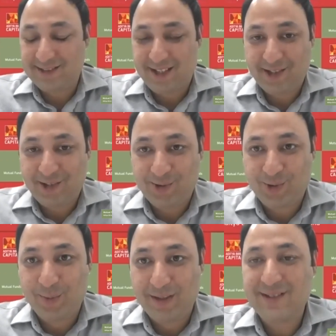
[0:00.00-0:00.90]
sir. Thank you
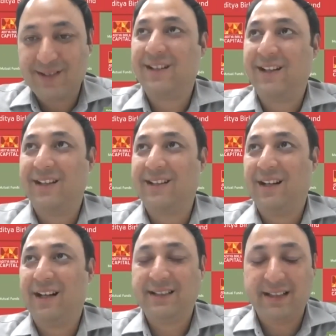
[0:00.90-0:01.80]
so much. And
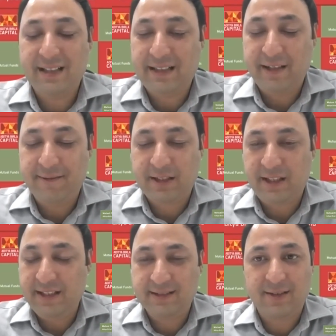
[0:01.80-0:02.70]
I think it gives
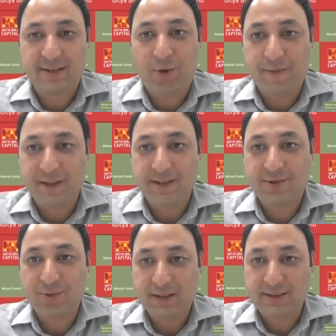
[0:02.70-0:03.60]
credence and
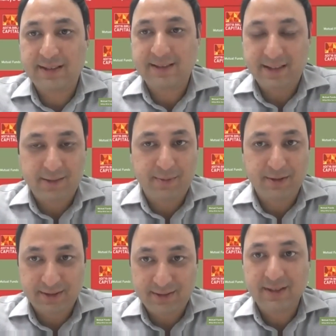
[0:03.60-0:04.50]
confidence to us as
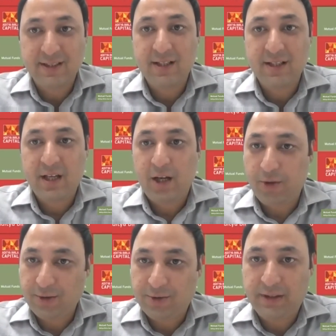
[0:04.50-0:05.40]
salesperson.
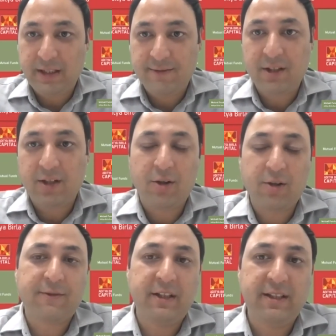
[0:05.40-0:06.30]
And also it gives a lot
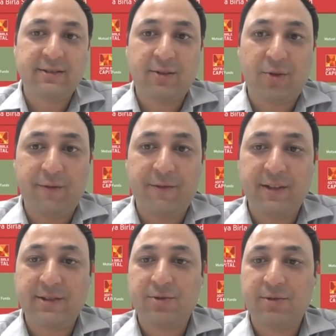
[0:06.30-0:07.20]
of credence and
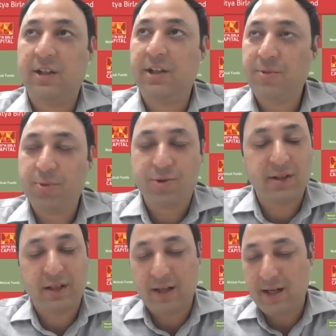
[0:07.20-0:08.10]
confidence to the distribution at